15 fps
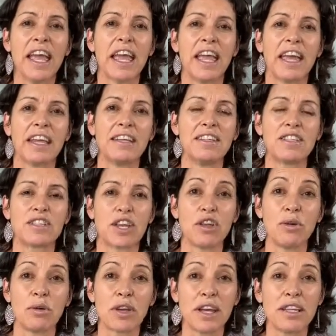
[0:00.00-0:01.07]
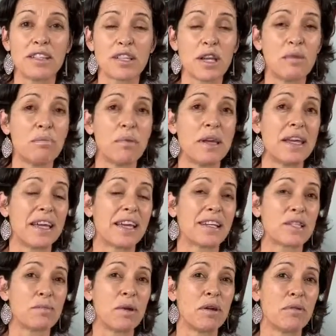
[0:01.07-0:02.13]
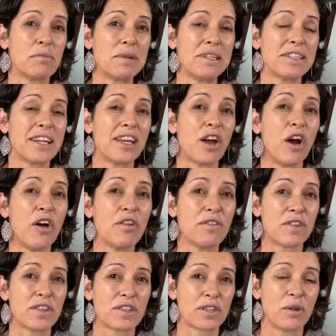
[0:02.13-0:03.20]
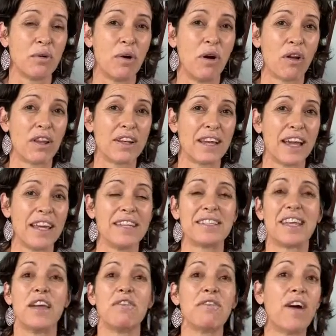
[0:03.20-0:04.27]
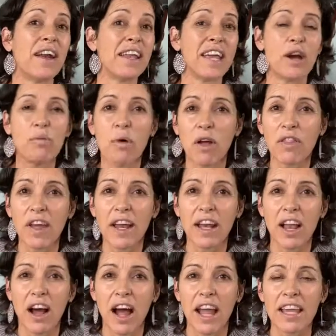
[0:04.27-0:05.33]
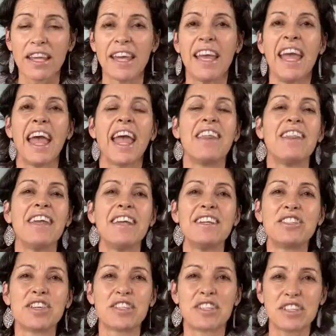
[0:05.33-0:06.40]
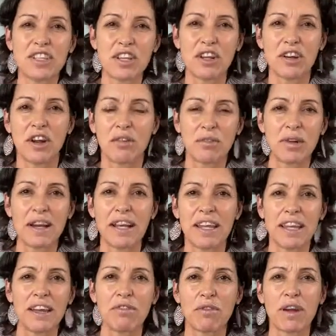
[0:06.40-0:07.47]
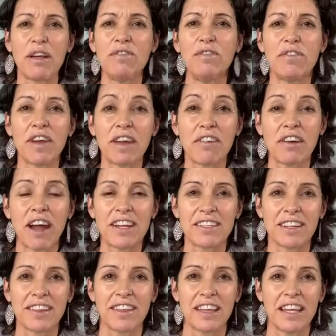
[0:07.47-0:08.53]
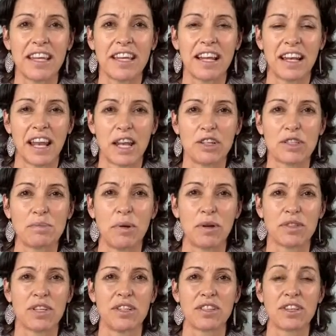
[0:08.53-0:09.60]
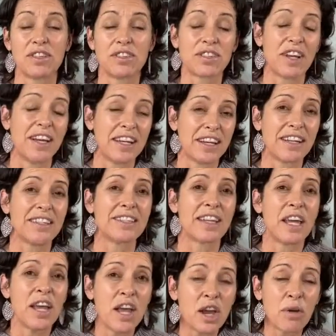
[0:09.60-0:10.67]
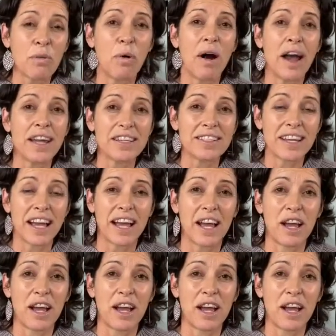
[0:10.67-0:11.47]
and your kids can be experimenting over the school holidays and finding out what they like, and then just, you know, really reinvigorating the lunch boxes, because it is quite